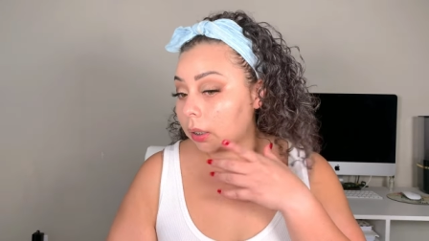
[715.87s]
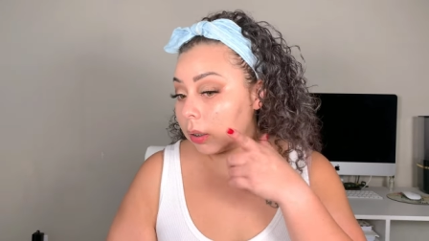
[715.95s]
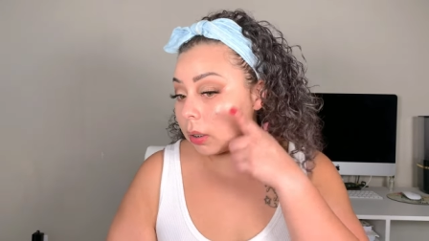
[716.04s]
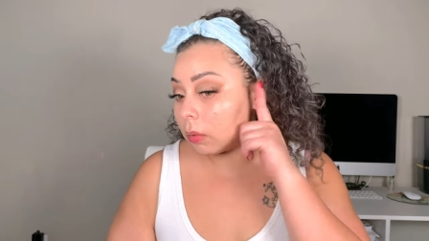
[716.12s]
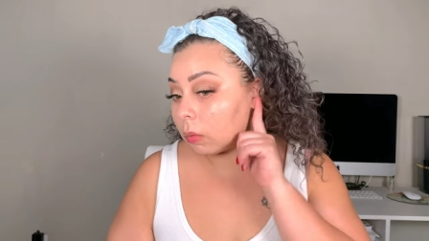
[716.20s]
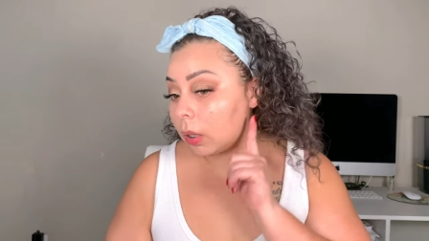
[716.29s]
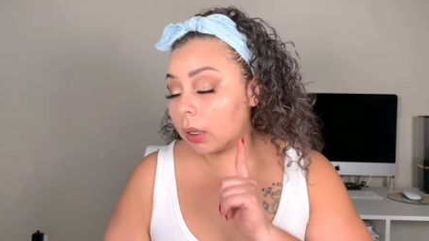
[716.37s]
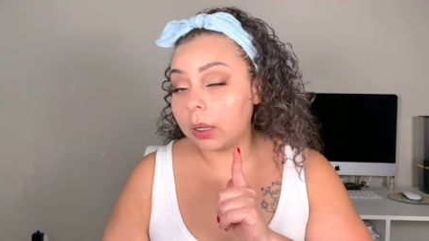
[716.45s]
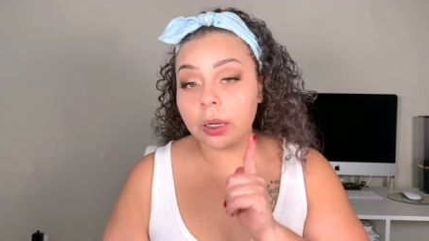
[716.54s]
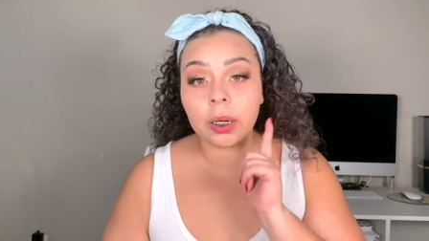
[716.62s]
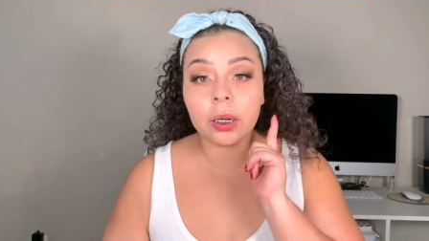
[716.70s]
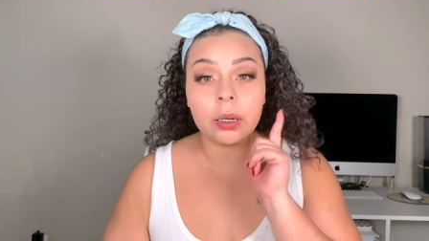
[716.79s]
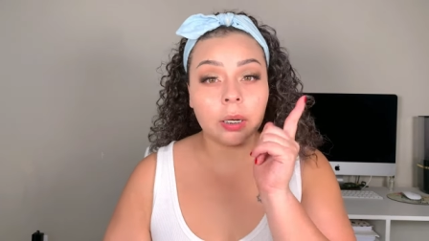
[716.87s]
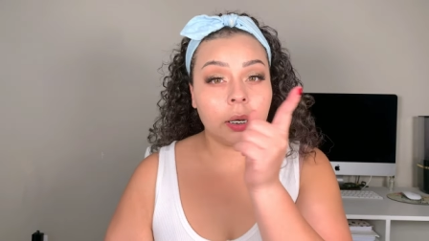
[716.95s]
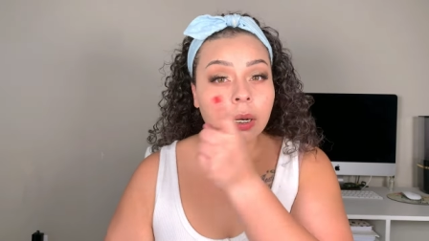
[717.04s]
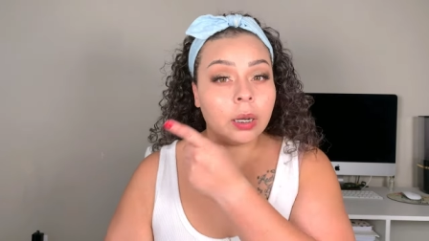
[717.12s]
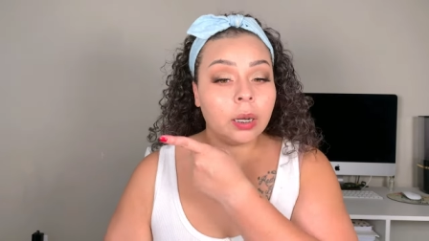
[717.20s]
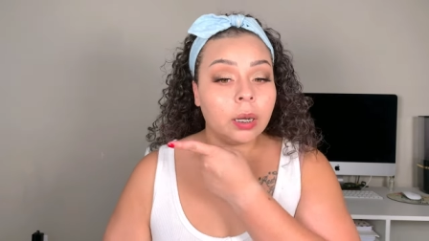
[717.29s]
This is one layer
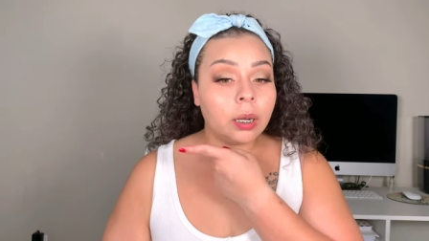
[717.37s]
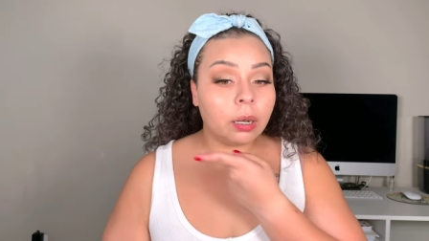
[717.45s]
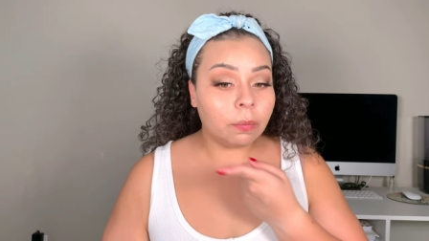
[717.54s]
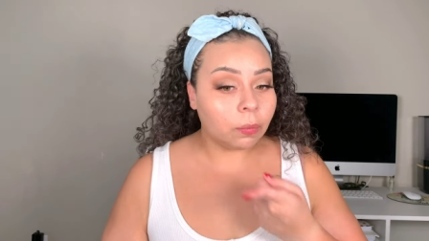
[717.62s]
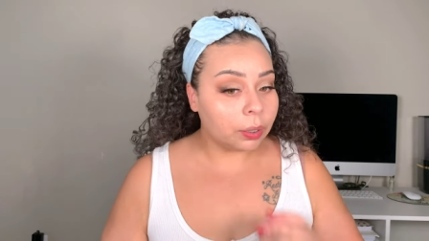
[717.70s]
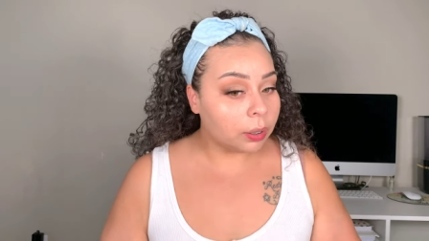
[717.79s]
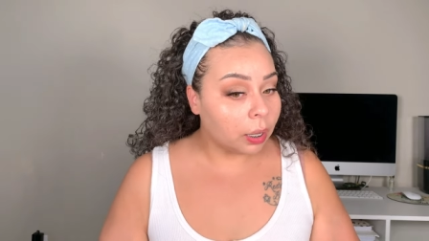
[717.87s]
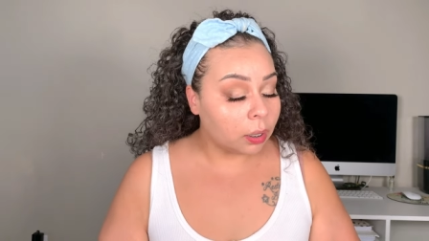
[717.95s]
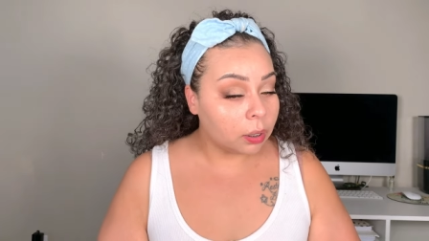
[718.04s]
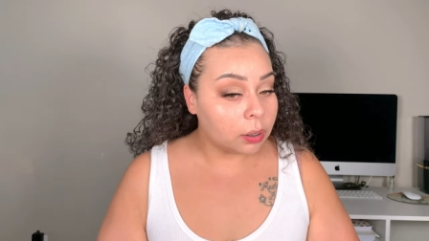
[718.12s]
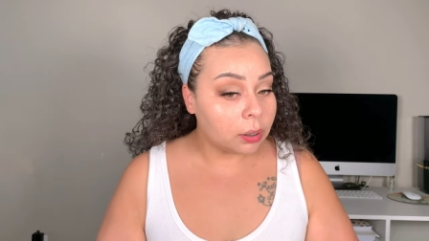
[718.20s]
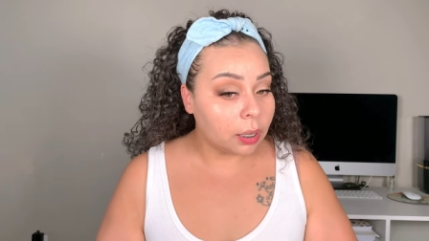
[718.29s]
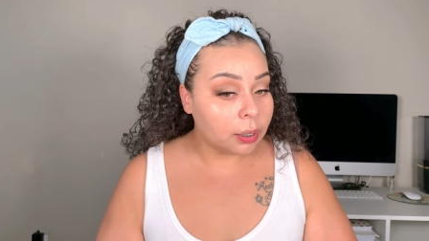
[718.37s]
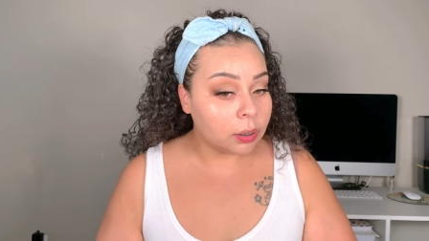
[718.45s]
of what that looks like.